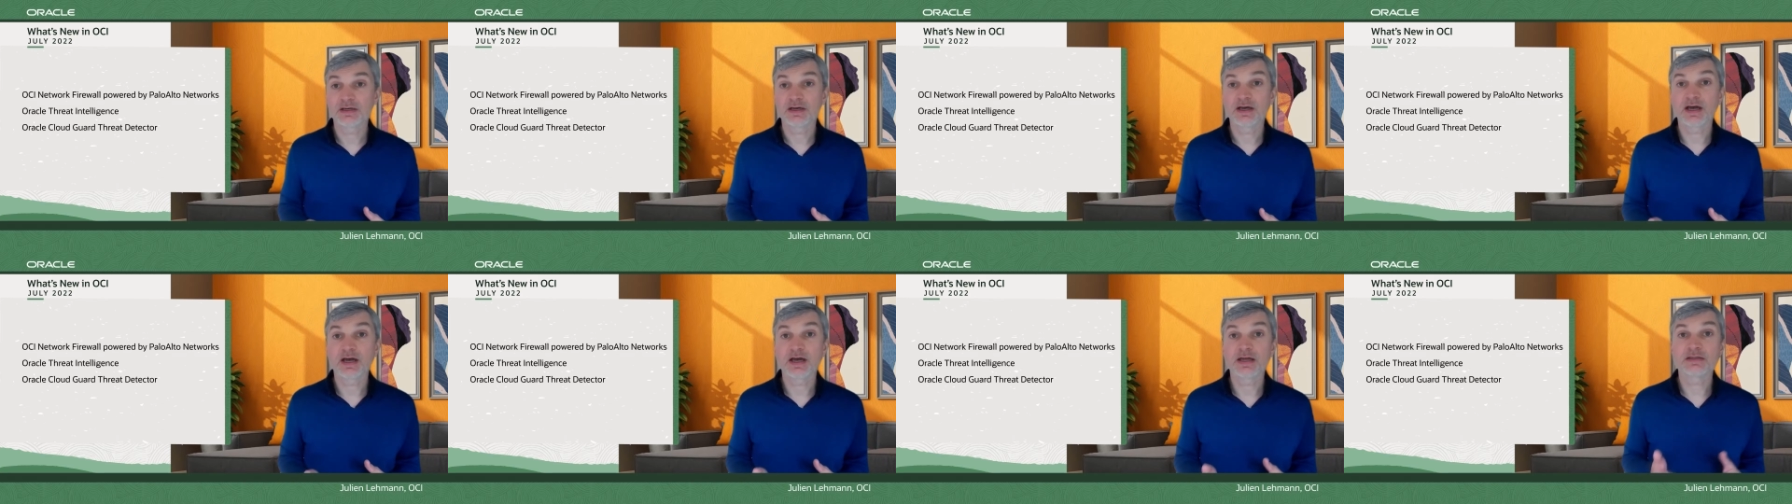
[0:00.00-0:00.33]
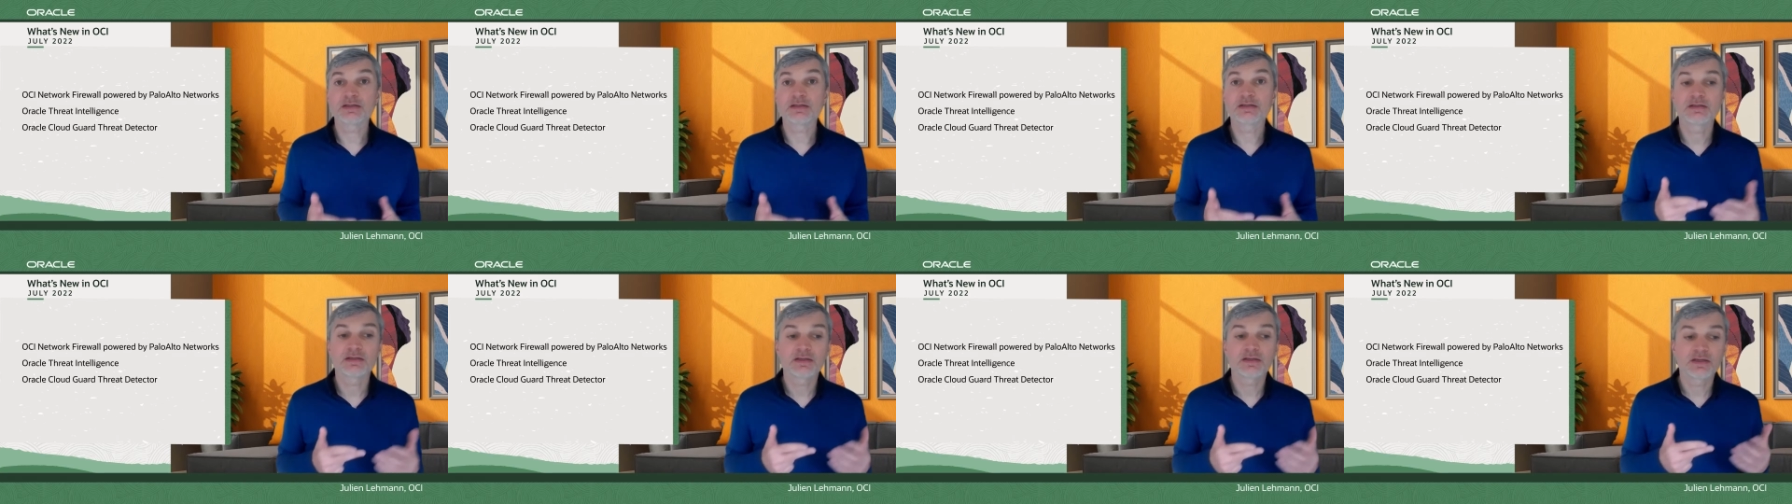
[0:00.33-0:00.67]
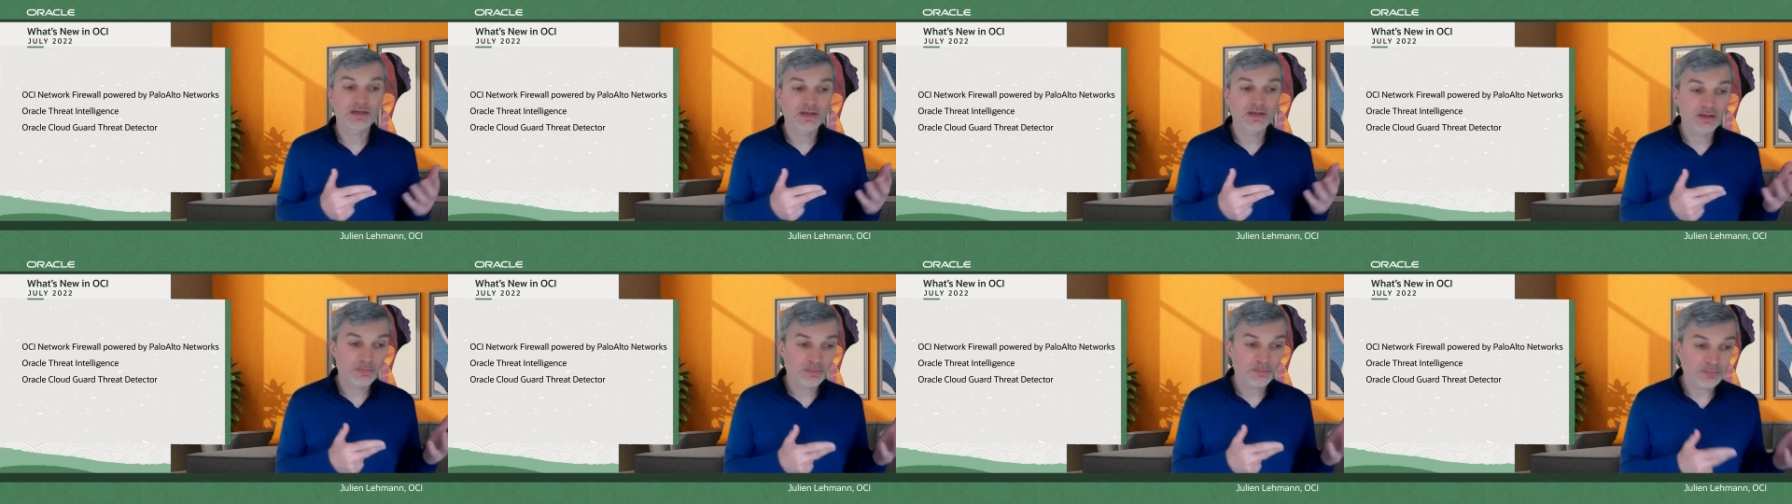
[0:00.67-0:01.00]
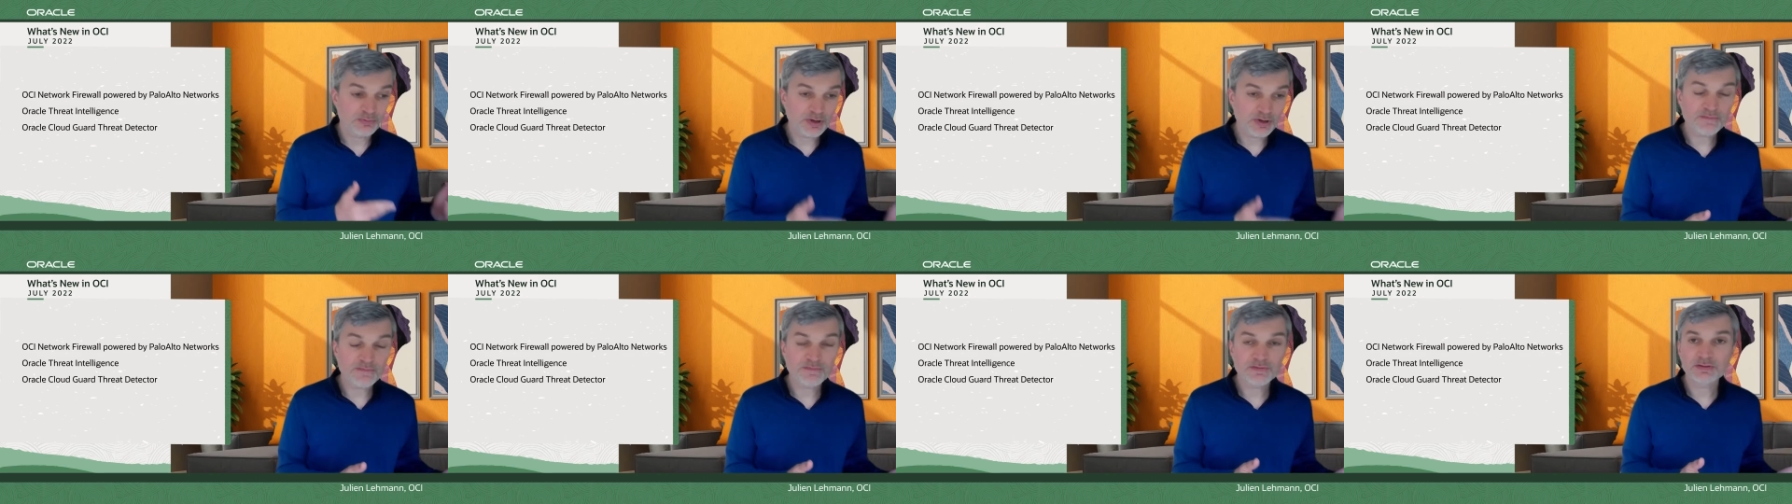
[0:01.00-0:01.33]
and
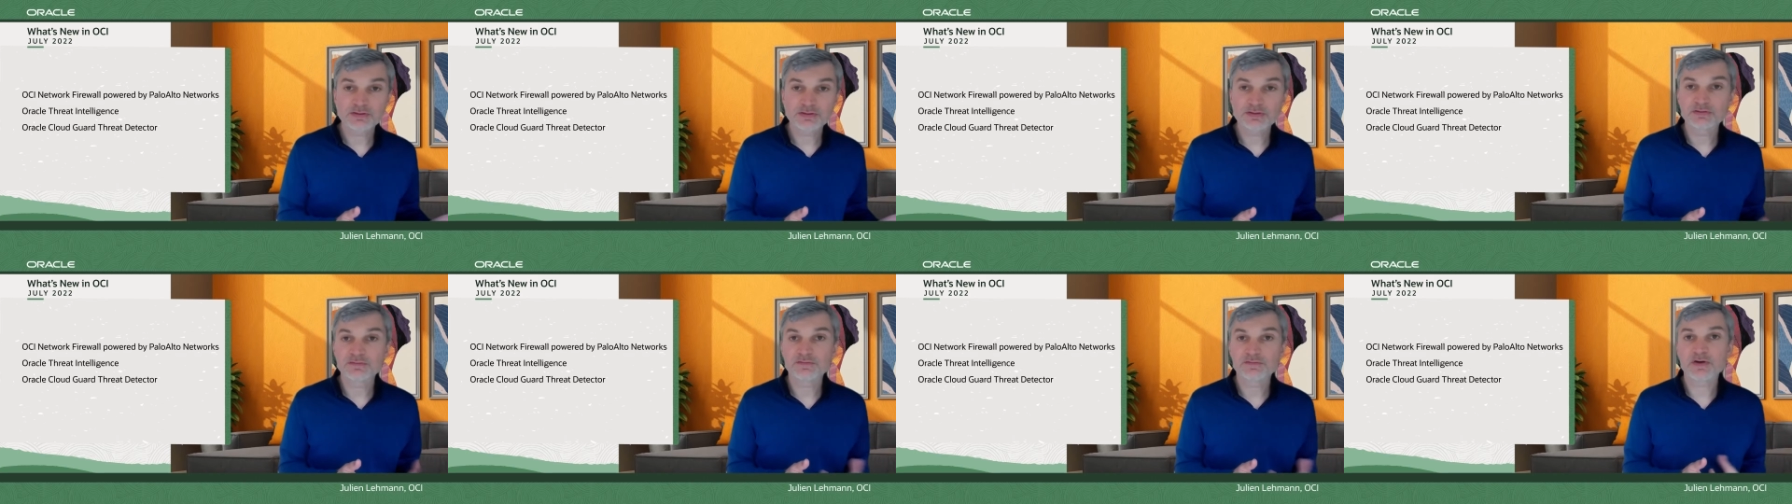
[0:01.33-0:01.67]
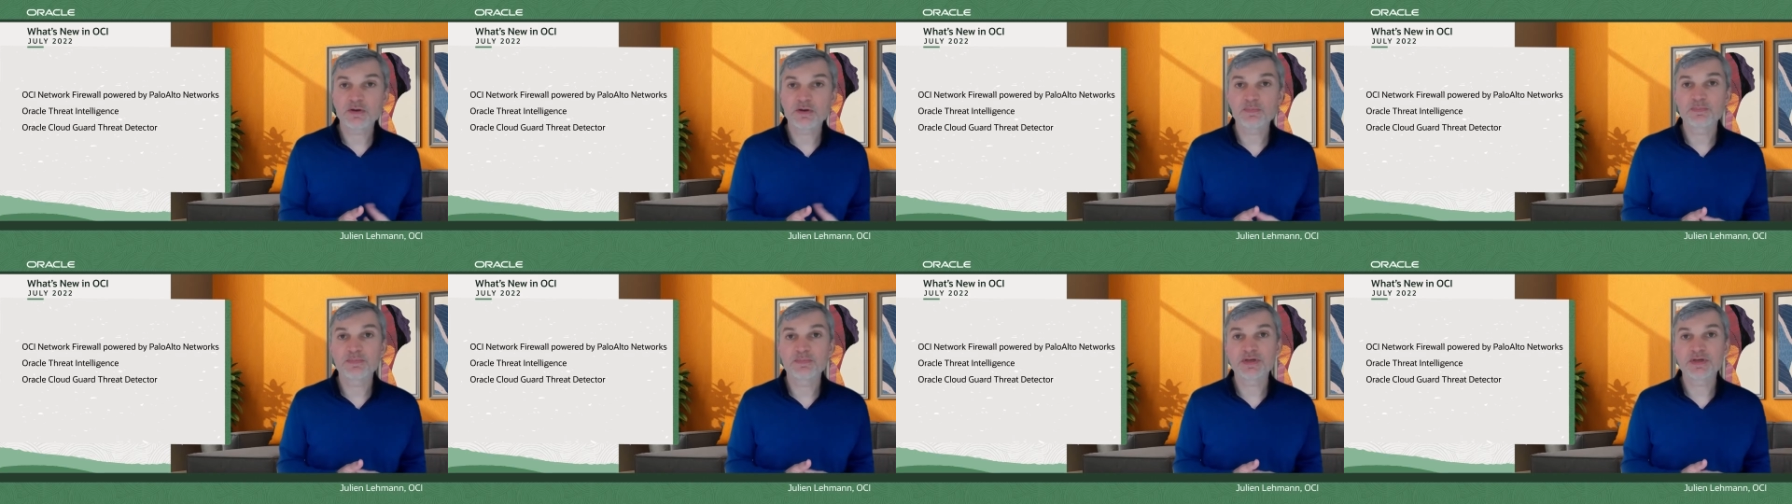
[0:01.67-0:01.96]
prevent you from